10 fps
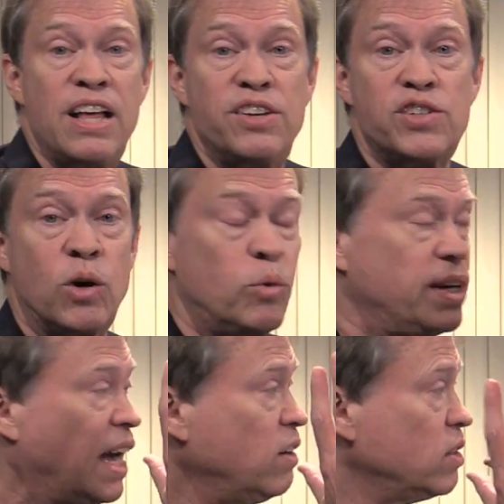So
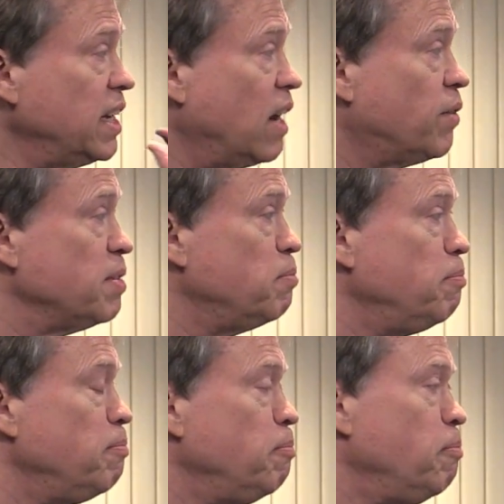not only are we
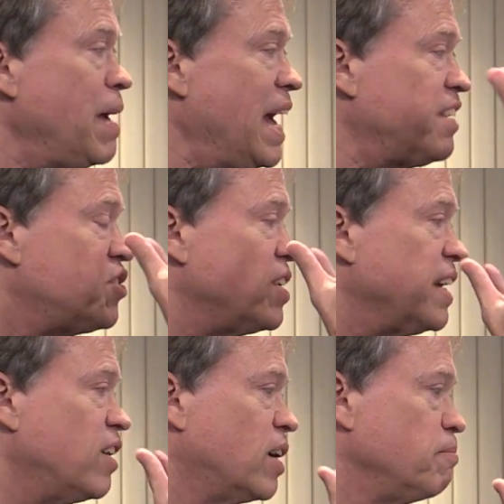
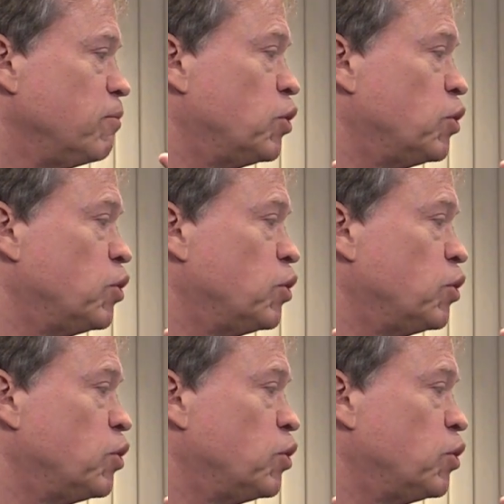matching or